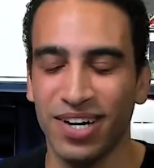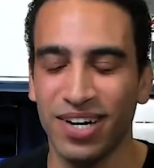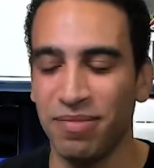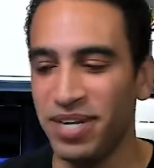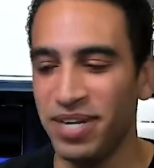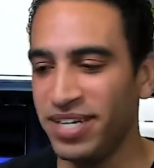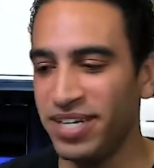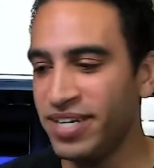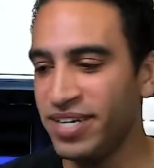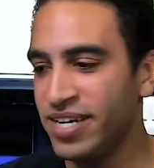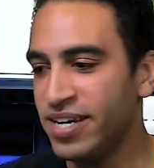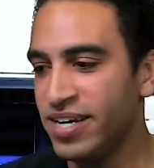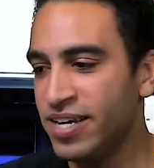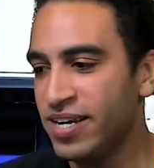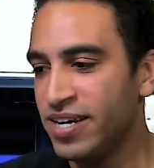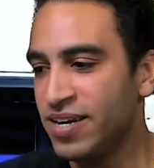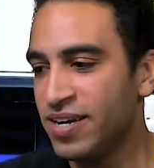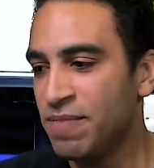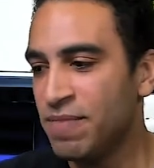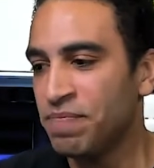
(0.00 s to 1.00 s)
I mean,
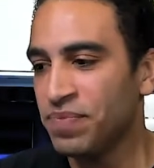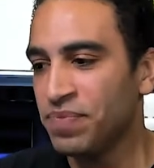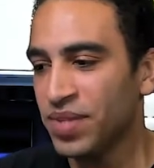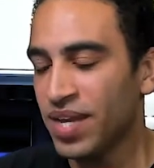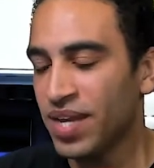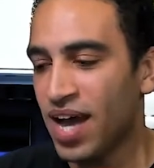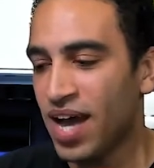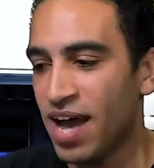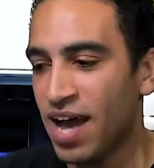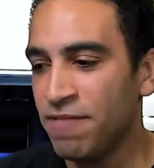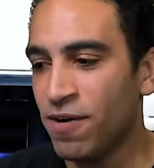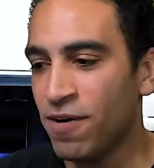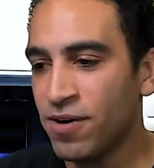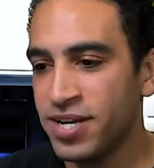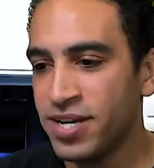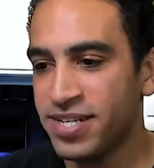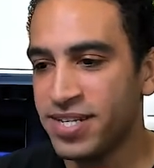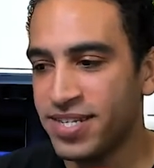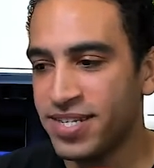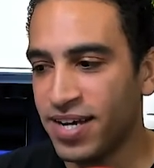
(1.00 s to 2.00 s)
I've
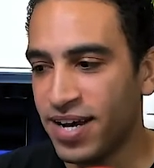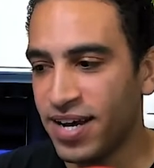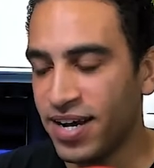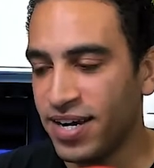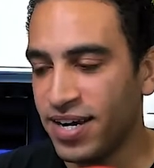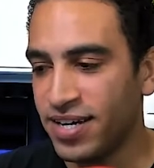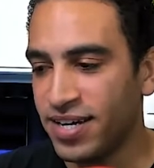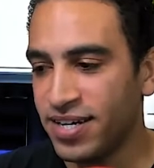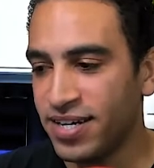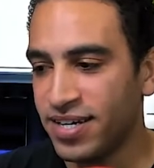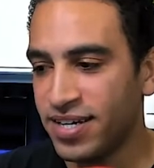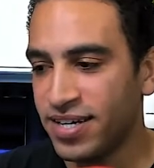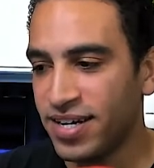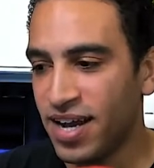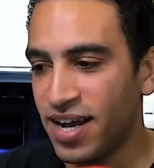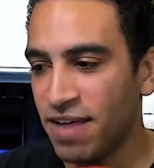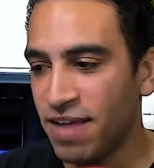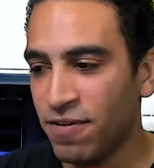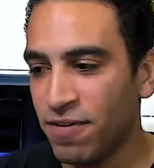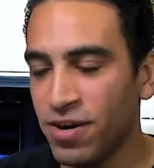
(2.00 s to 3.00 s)
always
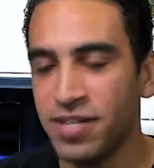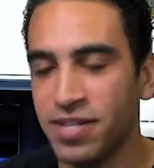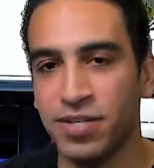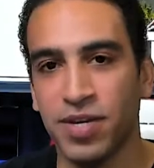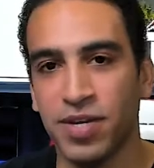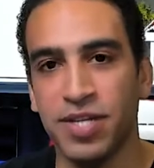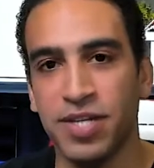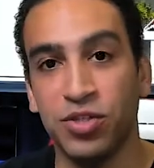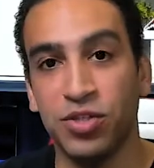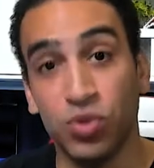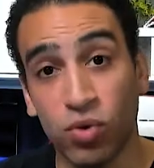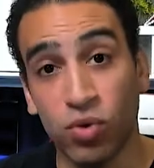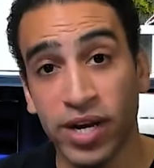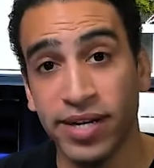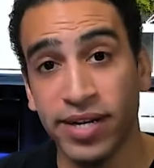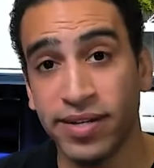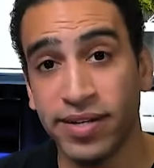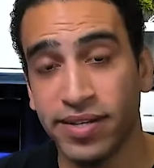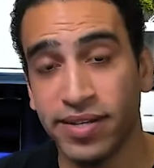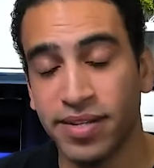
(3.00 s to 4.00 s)

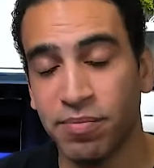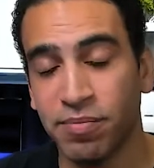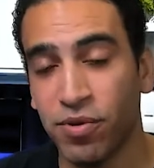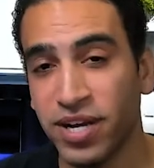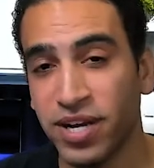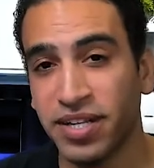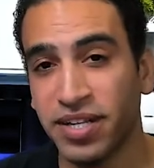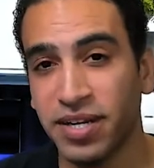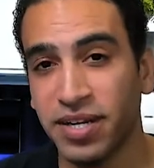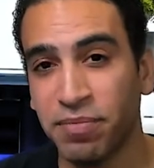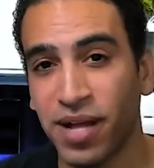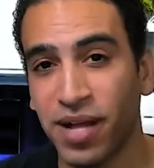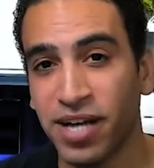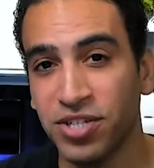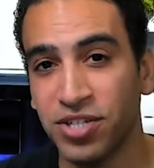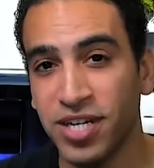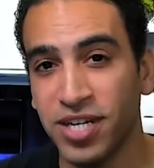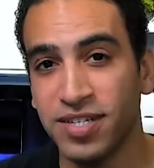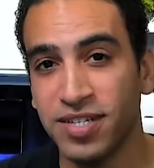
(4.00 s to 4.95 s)
enjoyed the point click blockchain